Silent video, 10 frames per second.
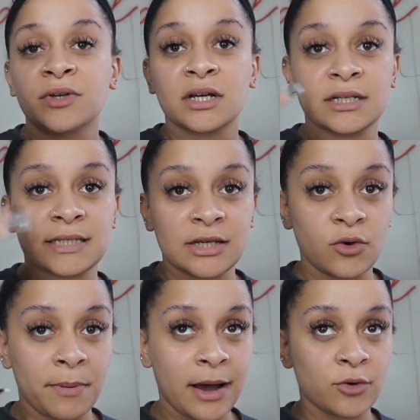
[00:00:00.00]
conceal
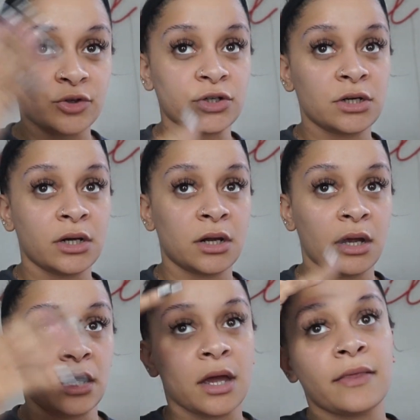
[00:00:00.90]
powder,
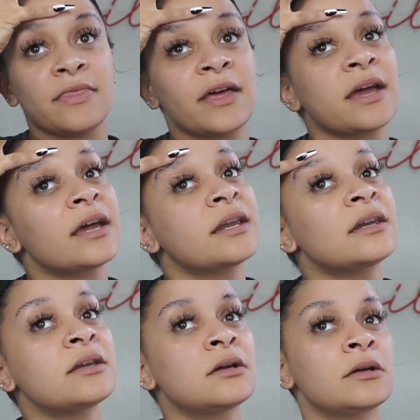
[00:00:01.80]
and
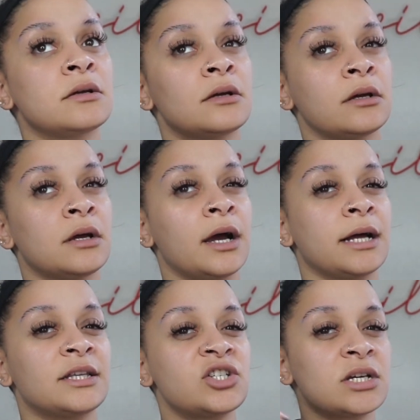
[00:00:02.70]
then I
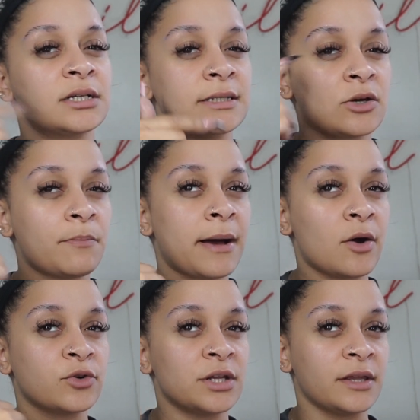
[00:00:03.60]
think she concealed
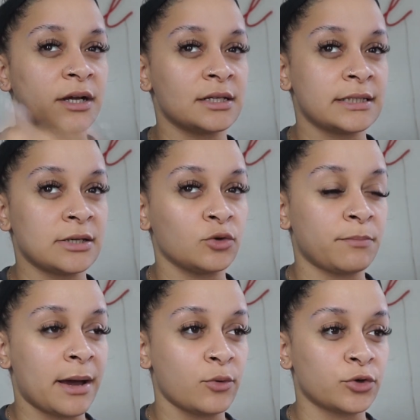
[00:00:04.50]
powdered and then concealed
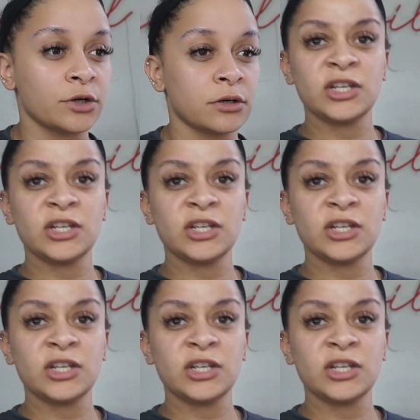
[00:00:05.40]
powder.